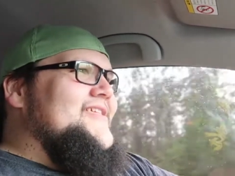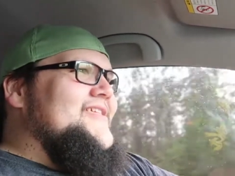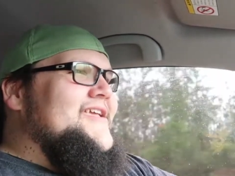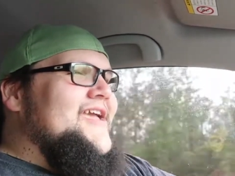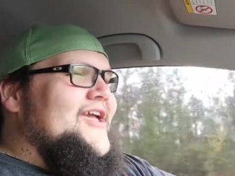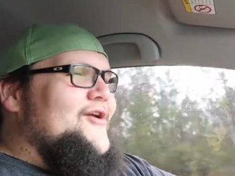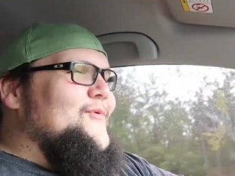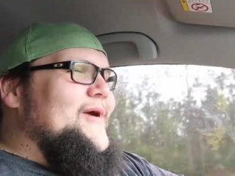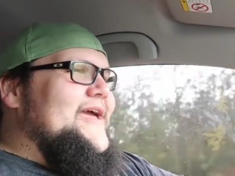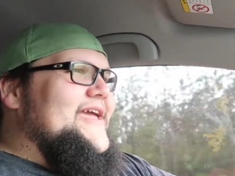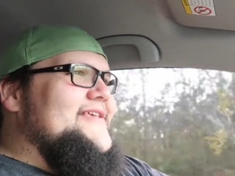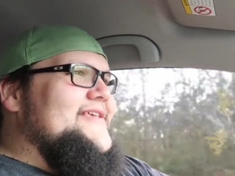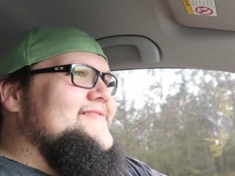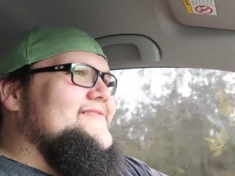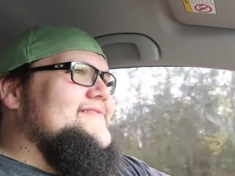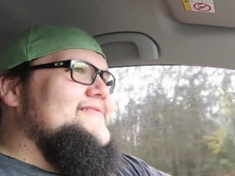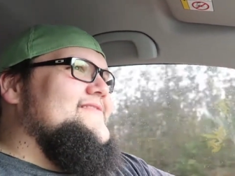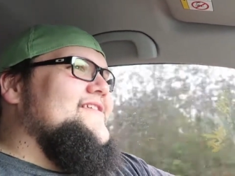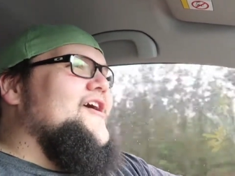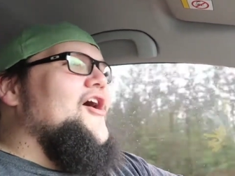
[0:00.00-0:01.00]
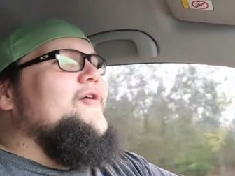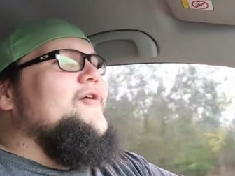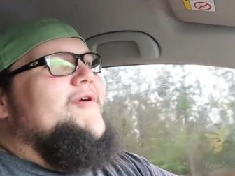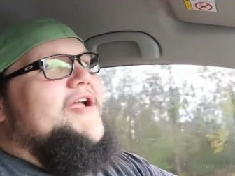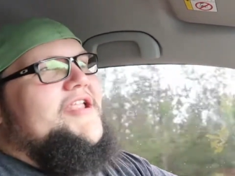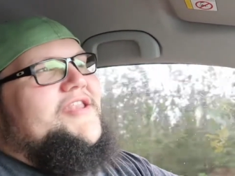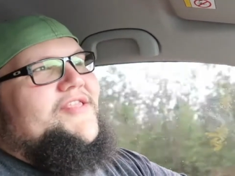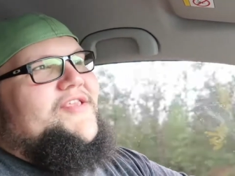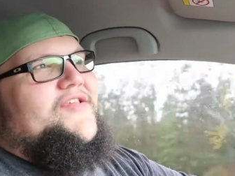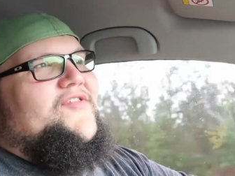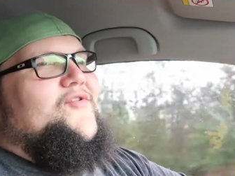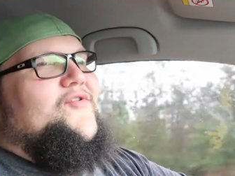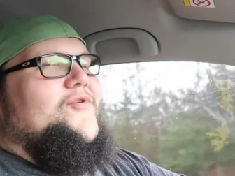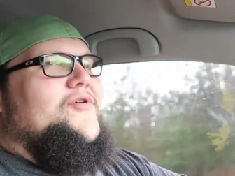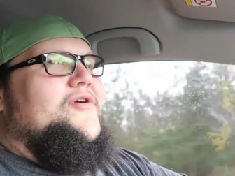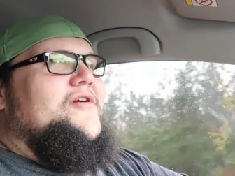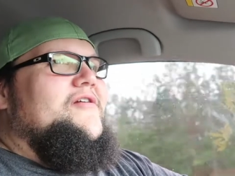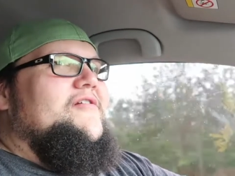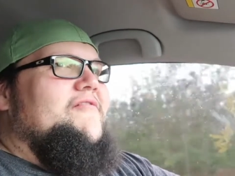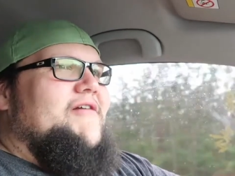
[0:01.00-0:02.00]
Anyways, so I ran to the
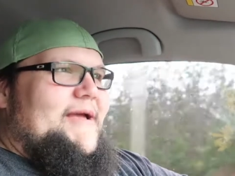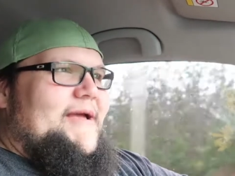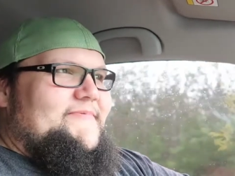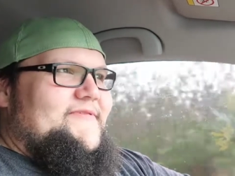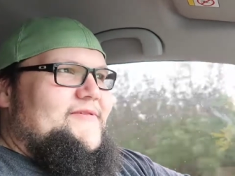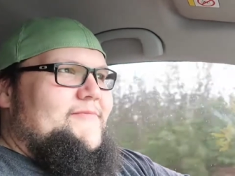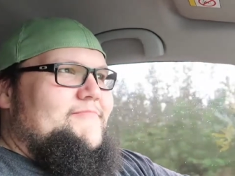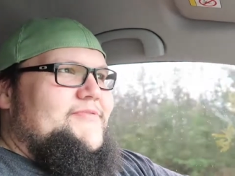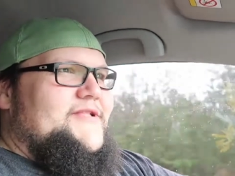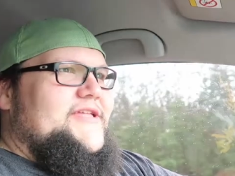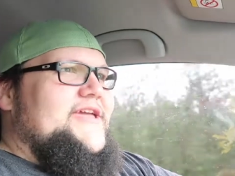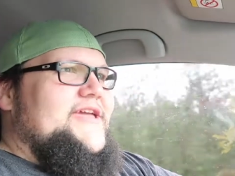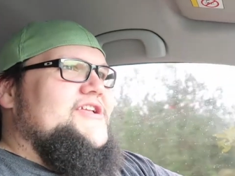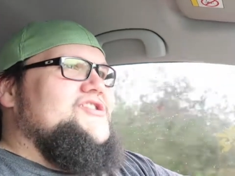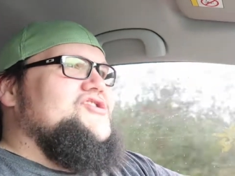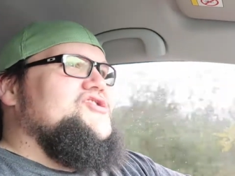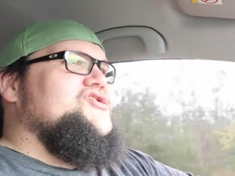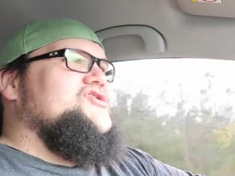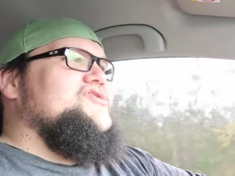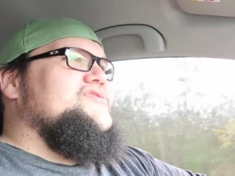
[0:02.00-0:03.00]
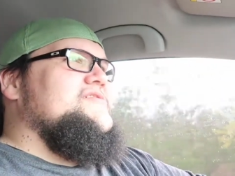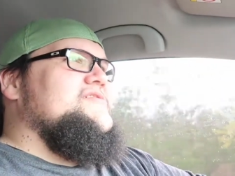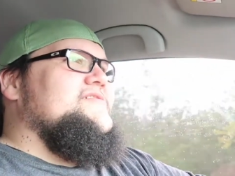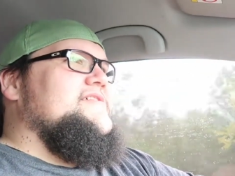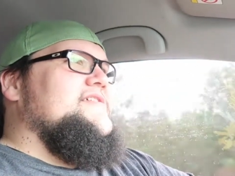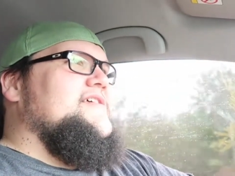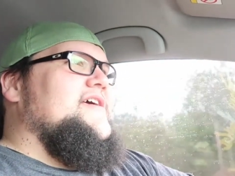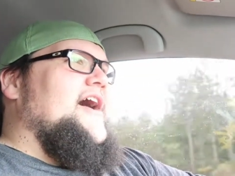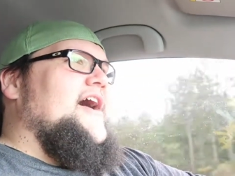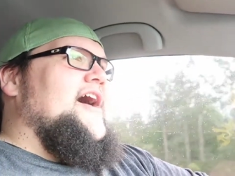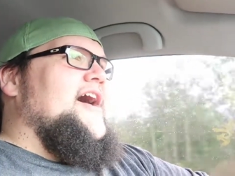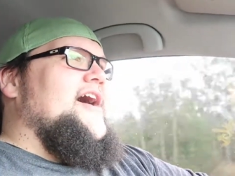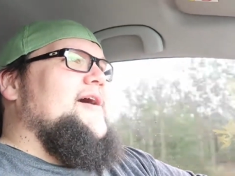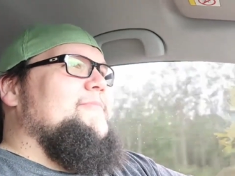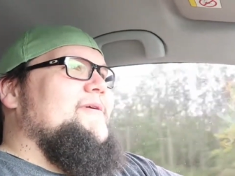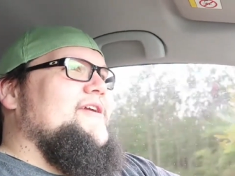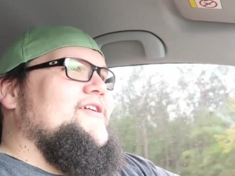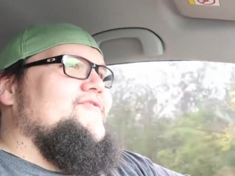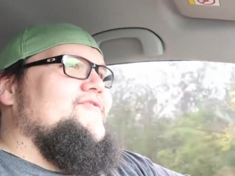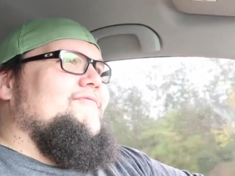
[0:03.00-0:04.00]
store, grabbed some bleach, uh,
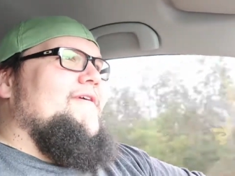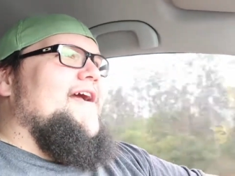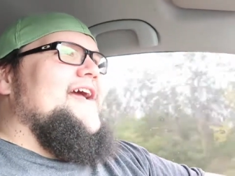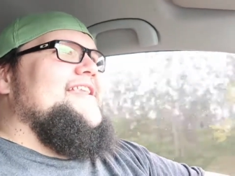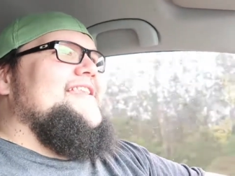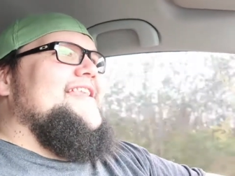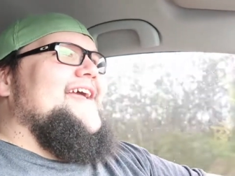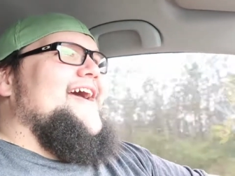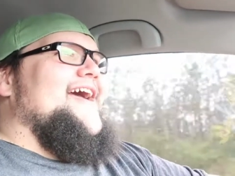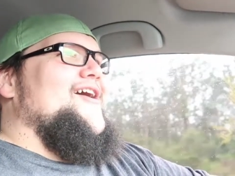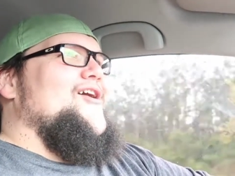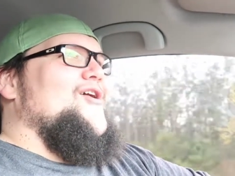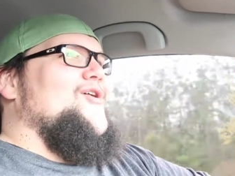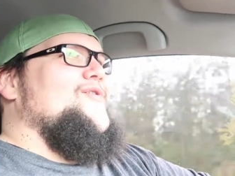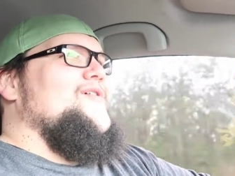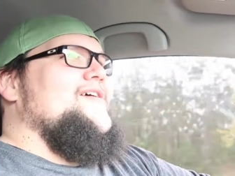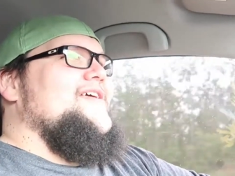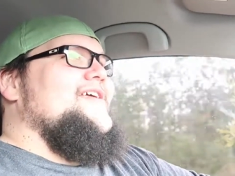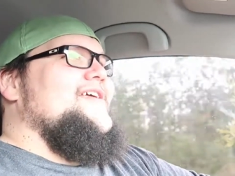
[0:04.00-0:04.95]
because right now